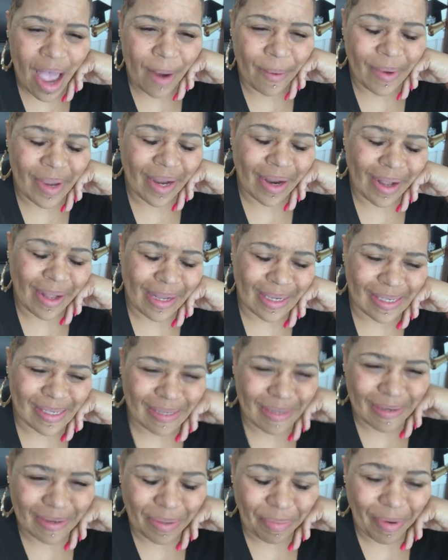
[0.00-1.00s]
We are
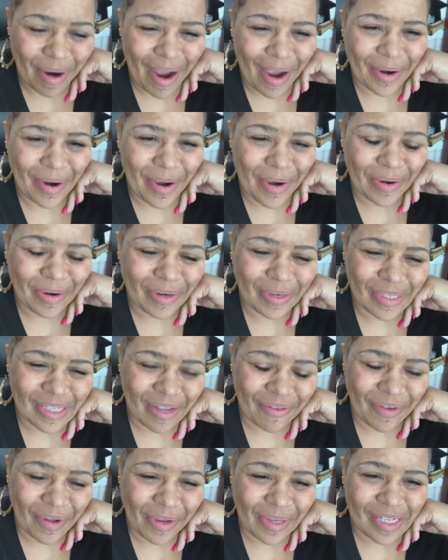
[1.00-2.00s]
also the proud owners
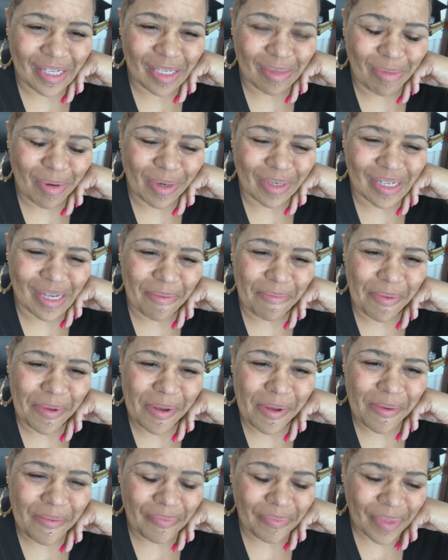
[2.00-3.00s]
of Holy Smoke
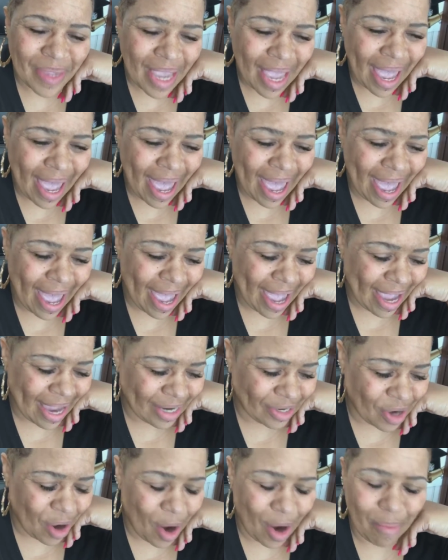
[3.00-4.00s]
Temple
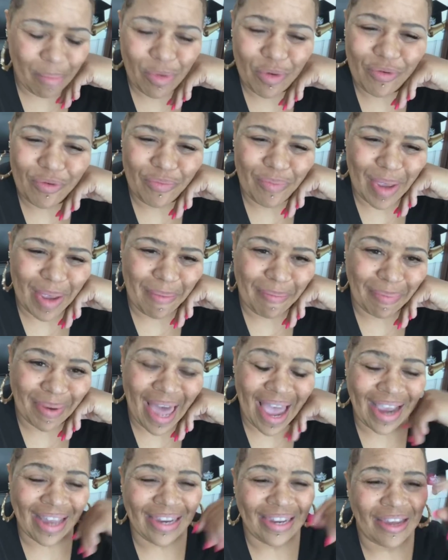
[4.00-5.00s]
and our movement,
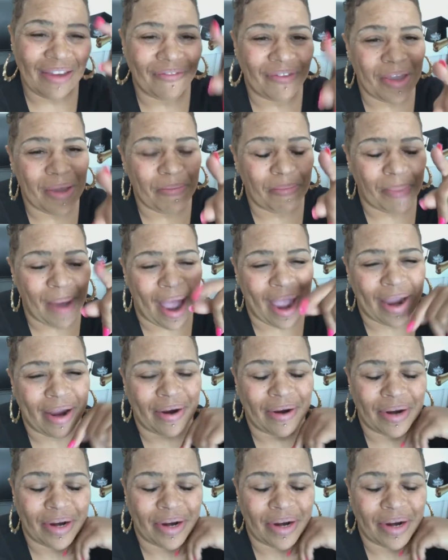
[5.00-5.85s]
Black Love Empire.